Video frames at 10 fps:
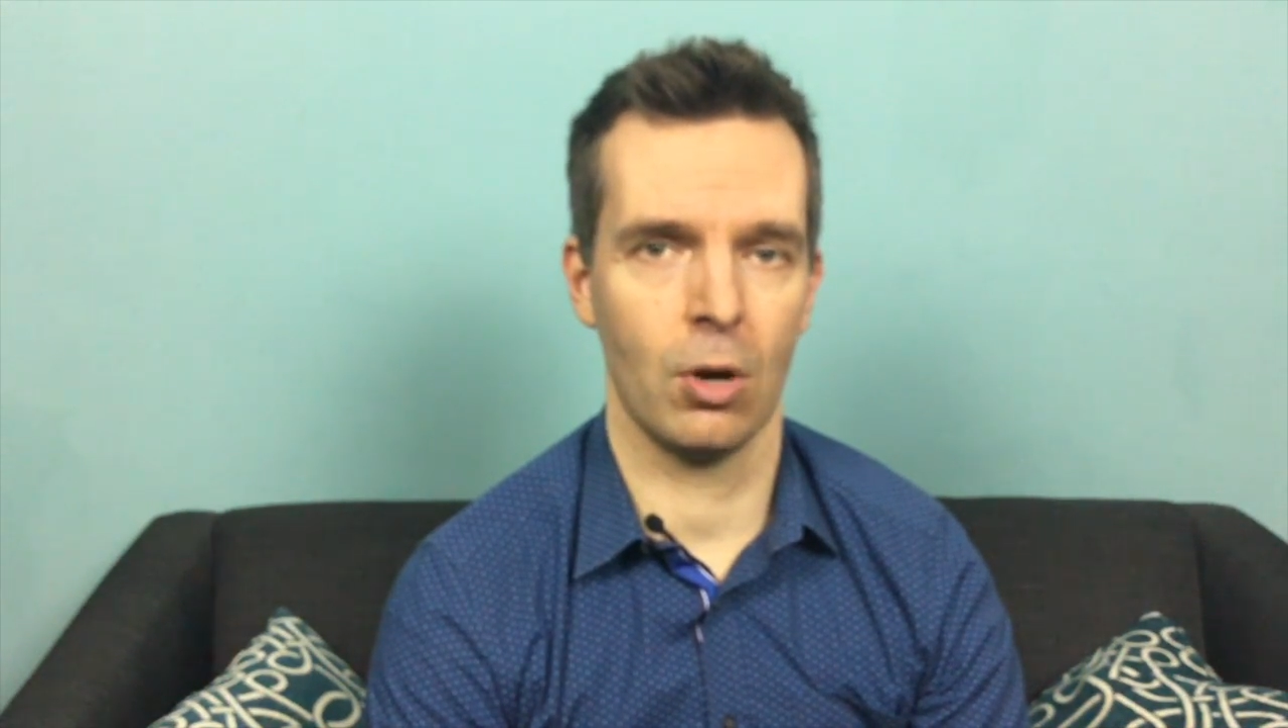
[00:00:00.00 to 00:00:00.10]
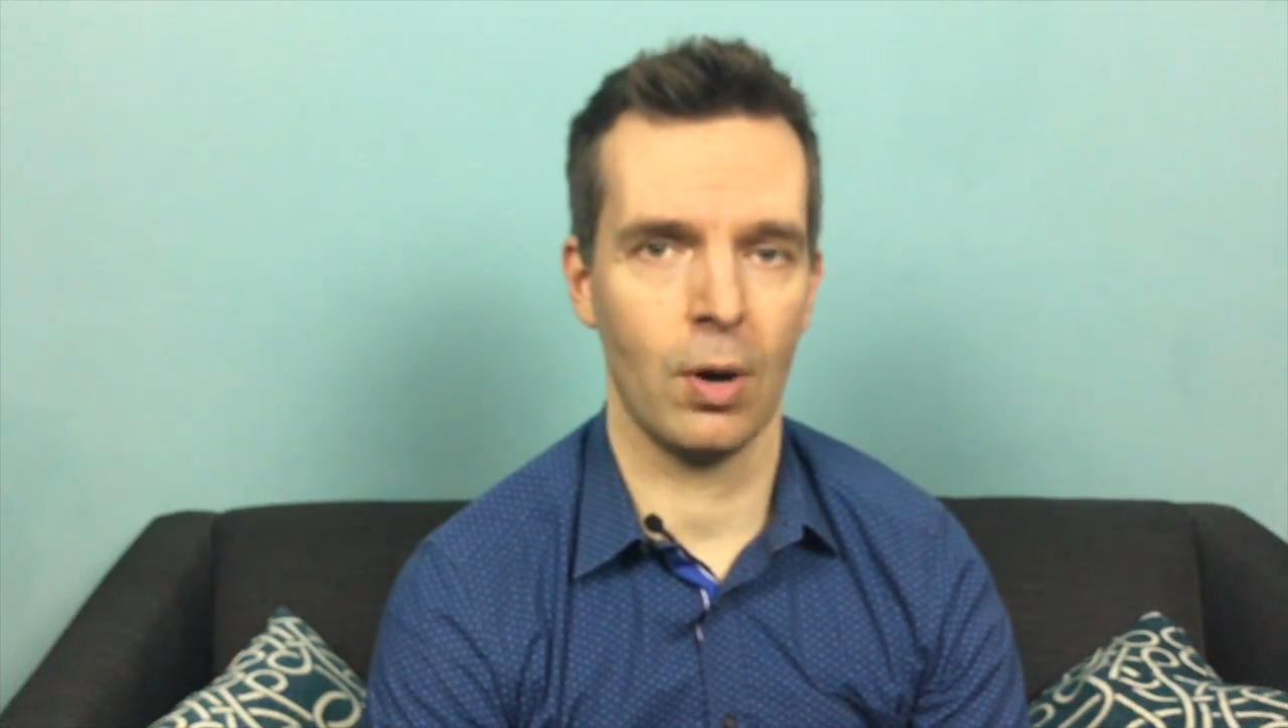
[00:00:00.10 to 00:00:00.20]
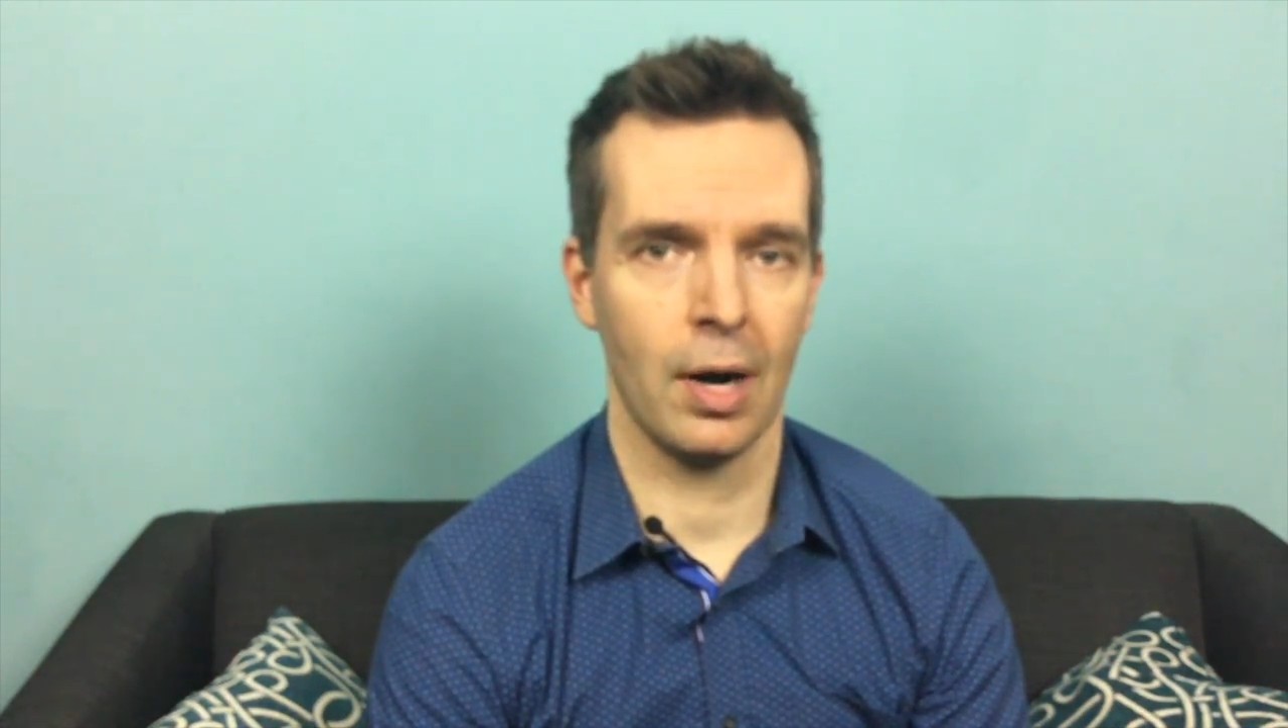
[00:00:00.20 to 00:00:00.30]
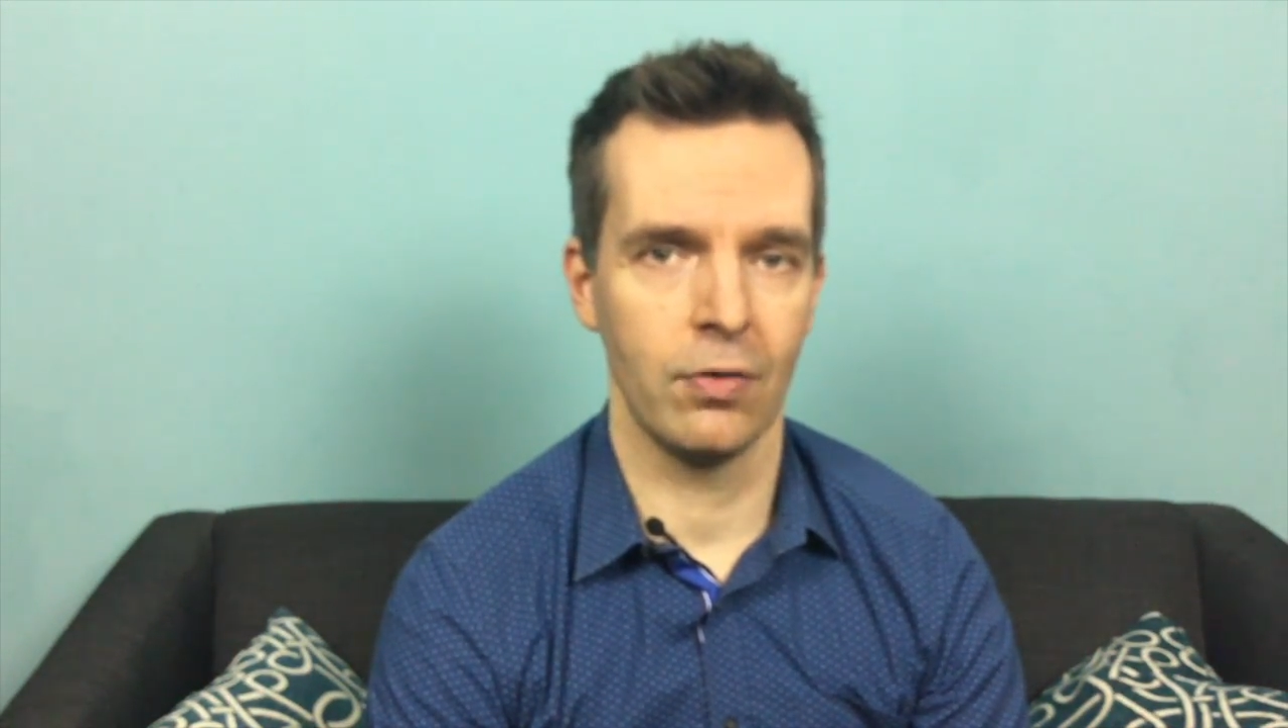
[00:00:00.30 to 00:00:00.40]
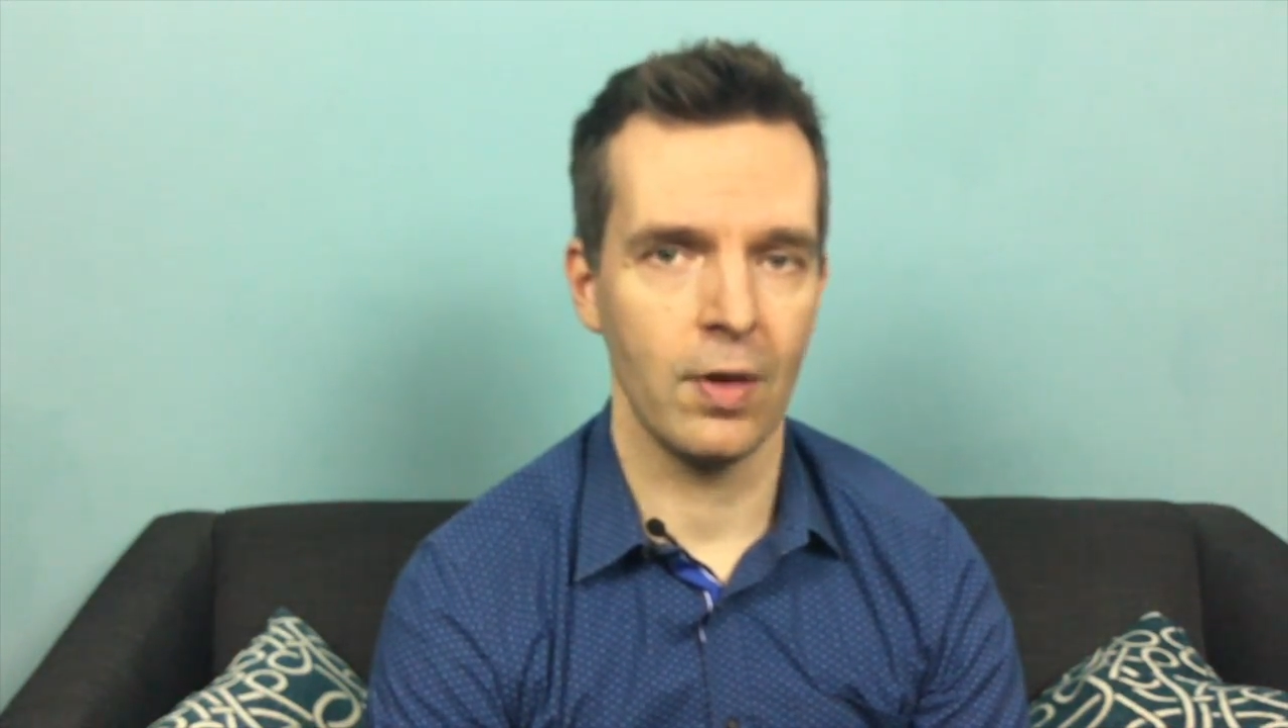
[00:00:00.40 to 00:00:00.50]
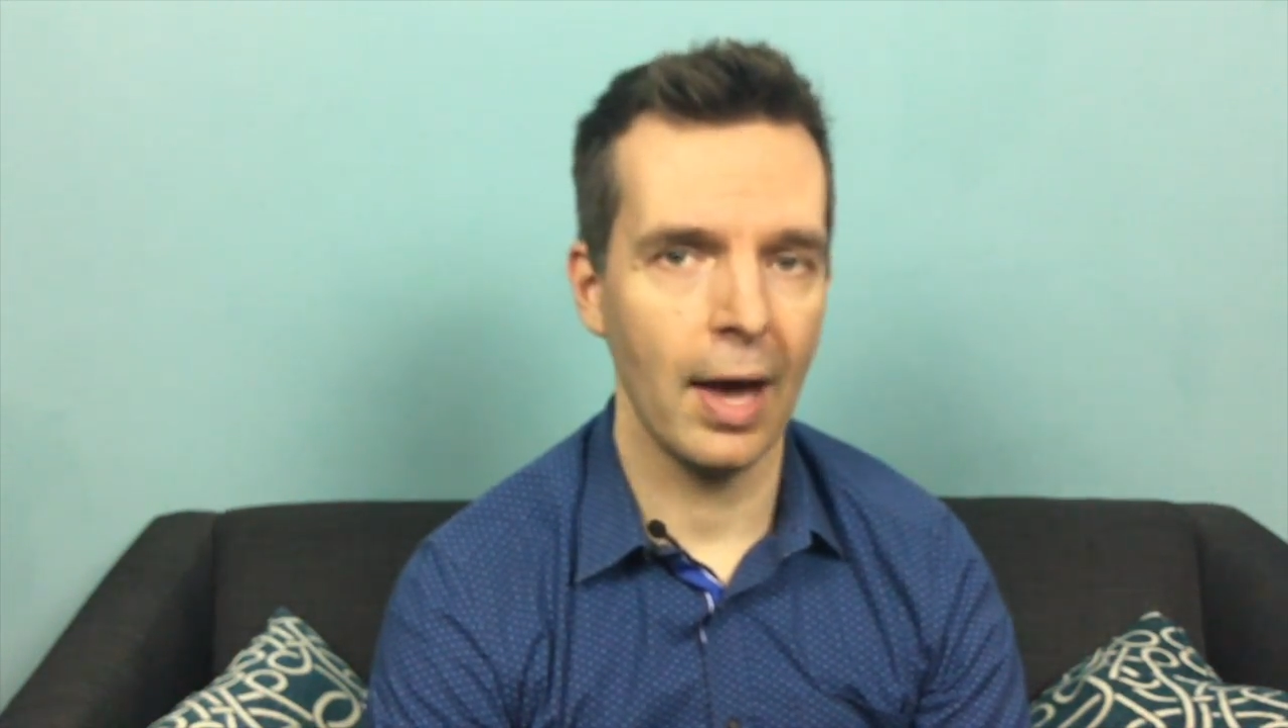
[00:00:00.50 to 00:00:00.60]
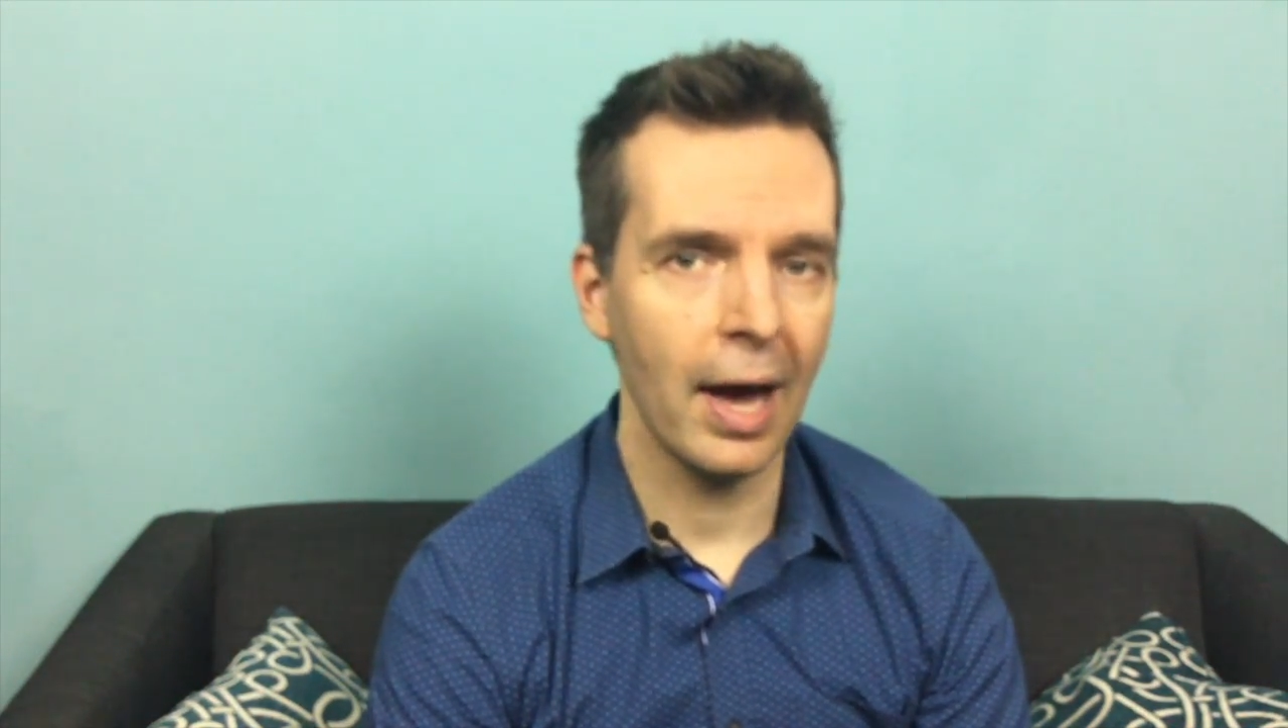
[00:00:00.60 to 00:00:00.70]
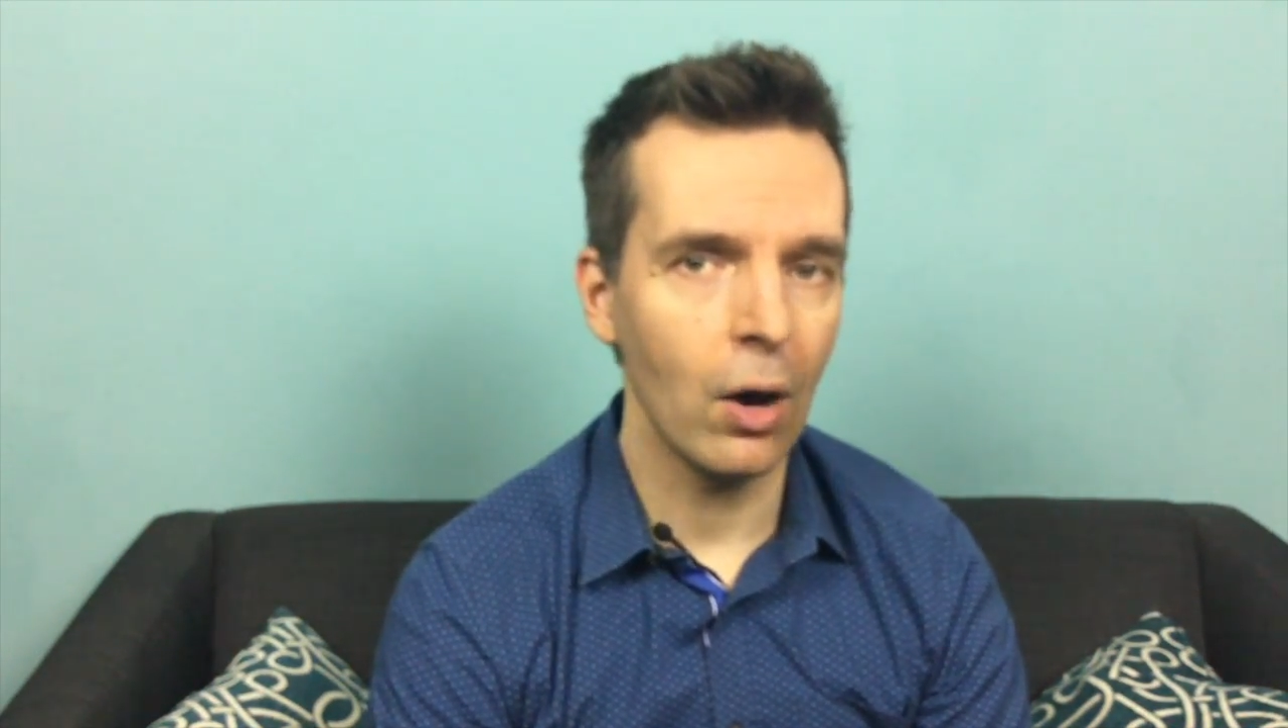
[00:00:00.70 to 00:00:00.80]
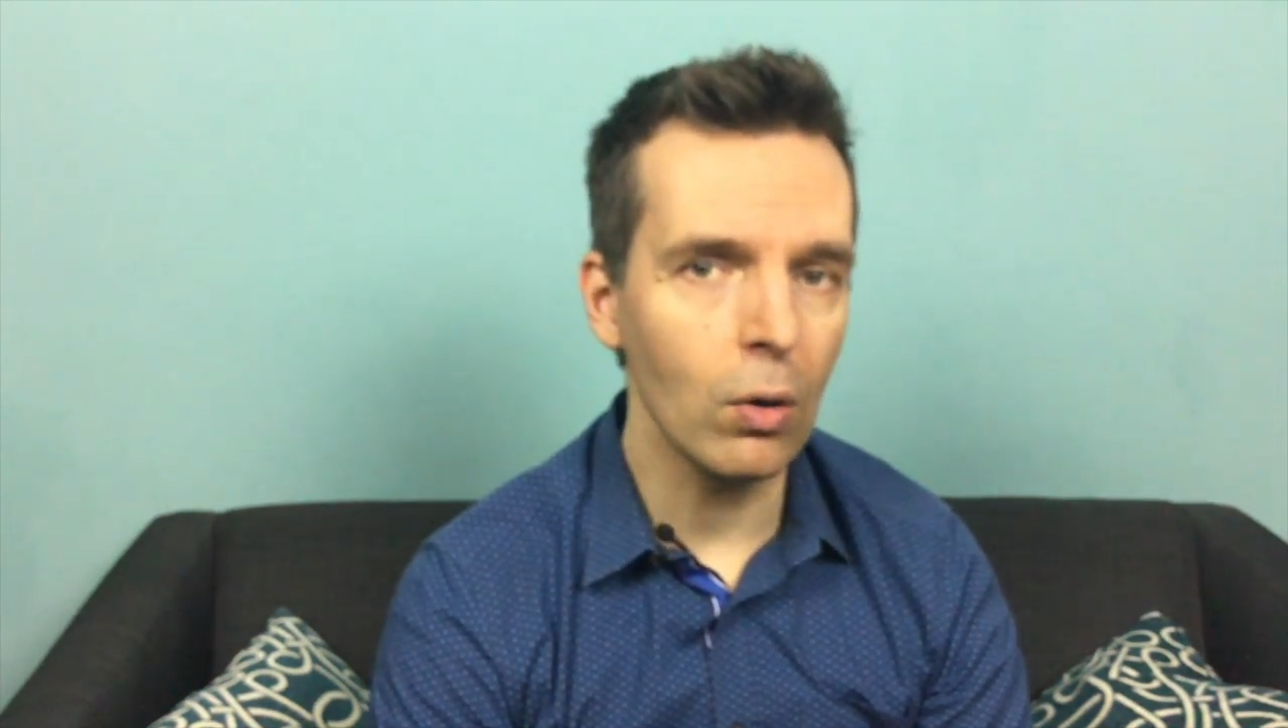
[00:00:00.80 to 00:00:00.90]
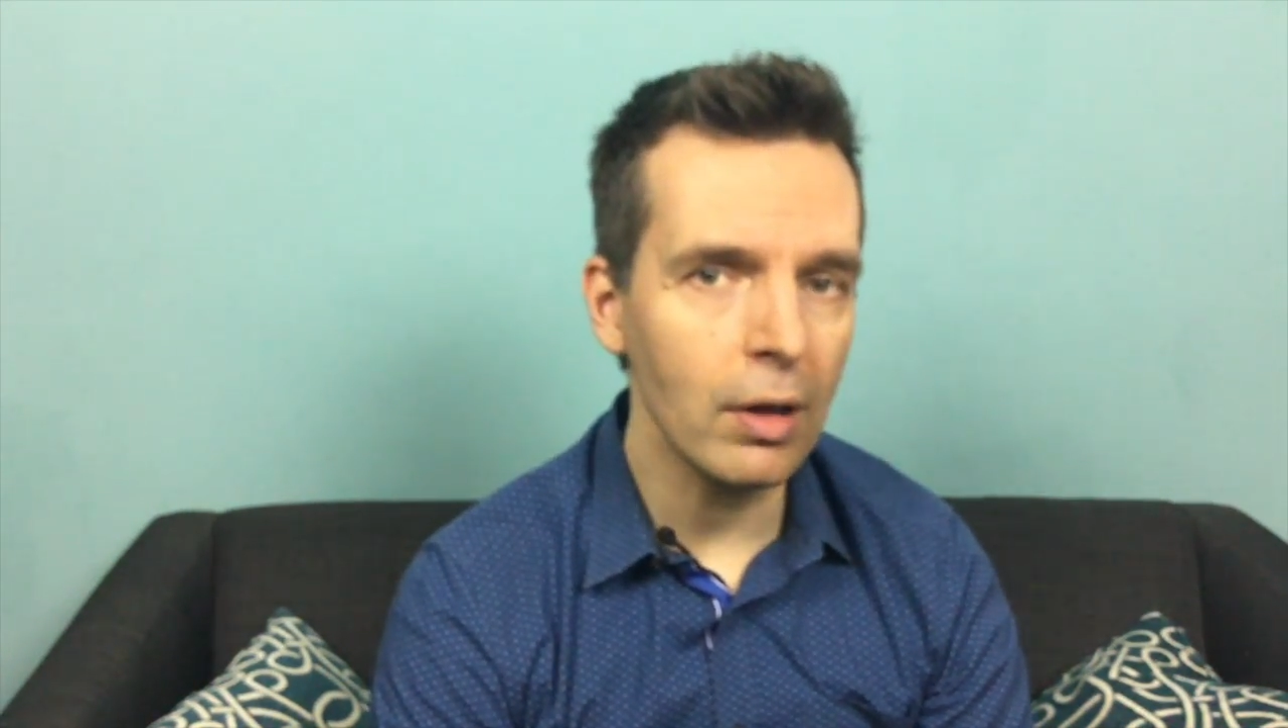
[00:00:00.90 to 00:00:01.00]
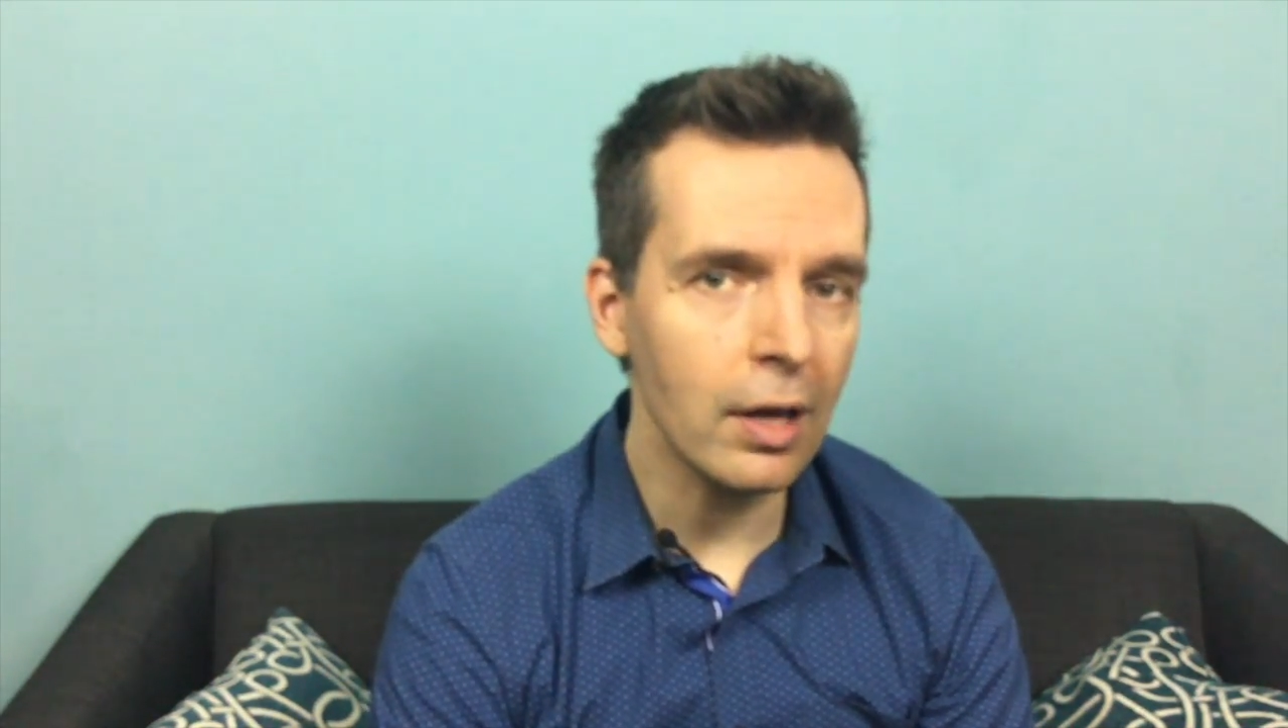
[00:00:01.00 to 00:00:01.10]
our head's out